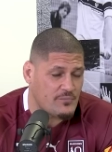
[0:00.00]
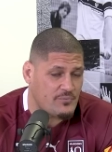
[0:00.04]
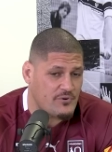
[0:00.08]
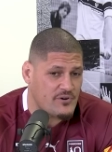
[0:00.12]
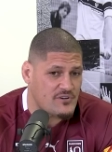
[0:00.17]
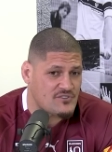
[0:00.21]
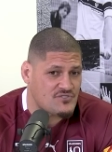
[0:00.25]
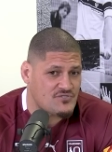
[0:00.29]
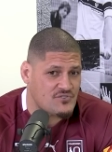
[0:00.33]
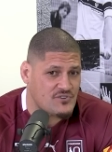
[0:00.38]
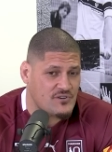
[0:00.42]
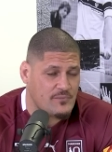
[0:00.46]

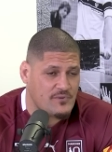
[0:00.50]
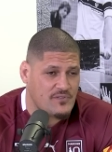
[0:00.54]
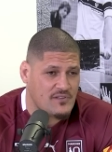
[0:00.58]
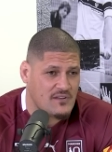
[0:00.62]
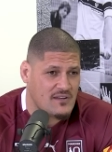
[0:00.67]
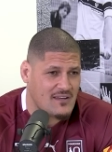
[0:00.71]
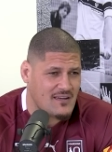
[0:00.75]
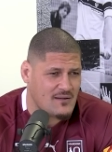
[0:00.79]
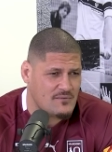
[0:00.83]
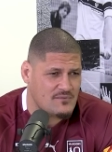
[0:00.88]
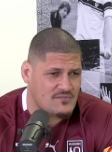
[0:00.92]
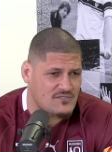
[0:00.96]
pressure on him, I
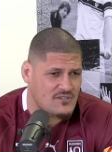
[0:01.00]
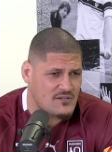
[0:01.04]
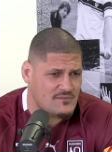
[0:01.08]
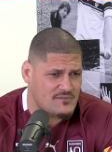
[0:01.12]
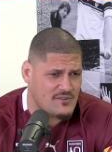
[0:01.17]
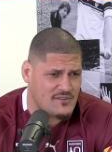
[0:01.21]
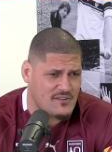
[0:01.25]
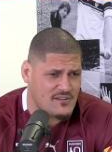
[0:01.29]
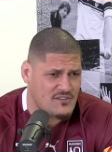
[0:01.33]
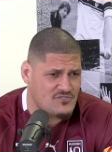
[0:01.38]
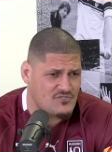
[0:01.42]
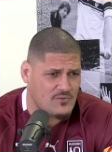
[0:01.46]
think a couple of
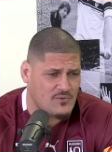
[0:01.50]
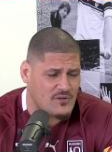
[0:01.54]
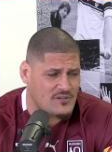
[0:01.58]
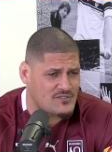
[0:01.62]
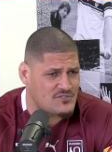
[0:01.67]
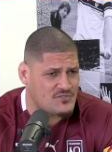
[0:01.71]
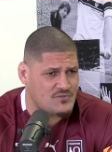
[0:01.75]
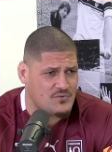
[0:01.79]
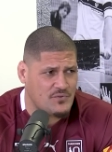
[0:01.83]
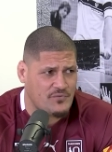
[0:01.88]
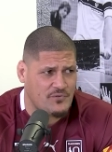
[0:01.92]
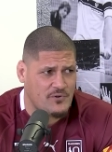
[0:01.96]
times, he dropped like
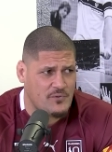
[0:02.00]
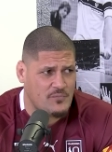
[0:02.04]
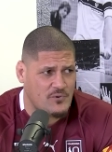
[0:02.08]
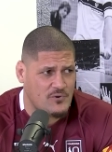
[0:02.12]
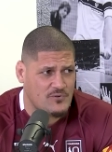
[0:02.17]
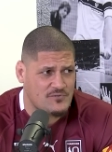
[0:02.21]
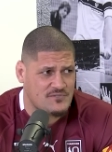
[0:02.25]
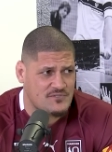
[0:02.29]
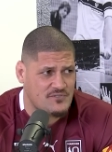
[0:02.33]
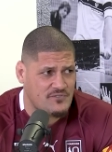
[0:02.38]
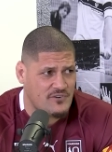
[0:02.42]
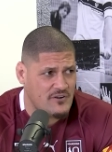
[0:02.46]
2 or 3
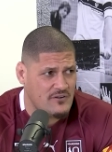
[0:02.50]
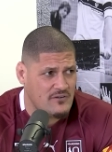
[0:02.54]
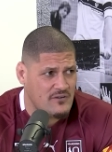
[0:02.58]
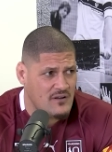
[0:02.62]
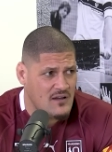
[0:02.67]
balls in a row.